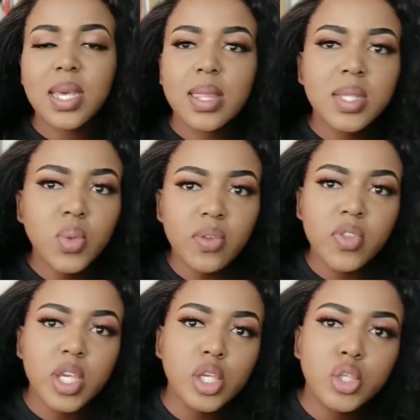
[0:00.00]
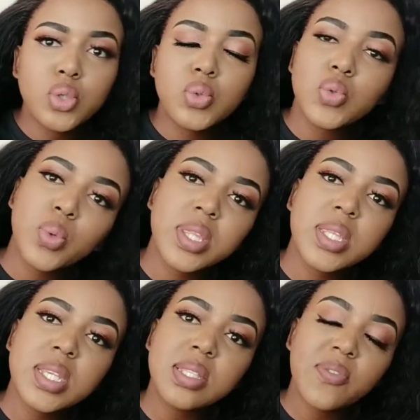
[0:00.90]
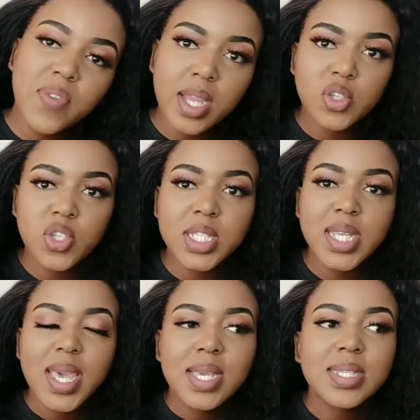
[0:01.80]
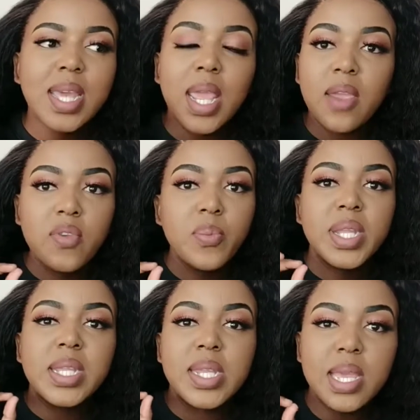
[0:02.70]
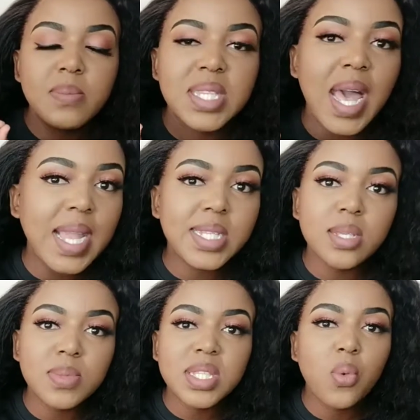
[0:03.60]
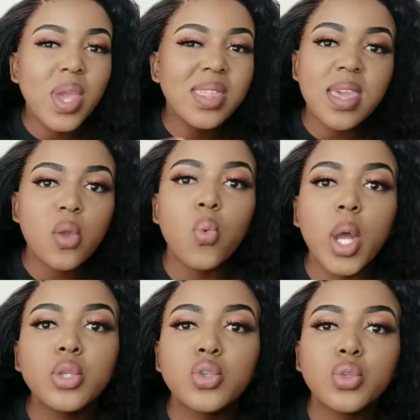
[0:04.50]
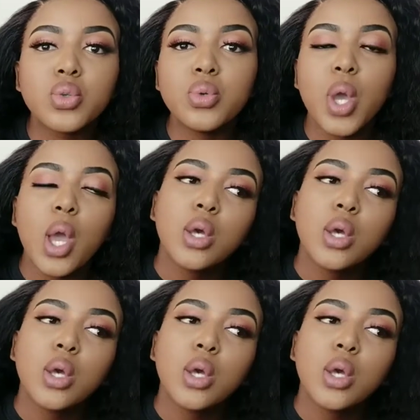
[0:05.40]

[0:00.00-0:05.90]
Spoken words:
And that's one of the issues with these factories, is that everybody names items the way they want to.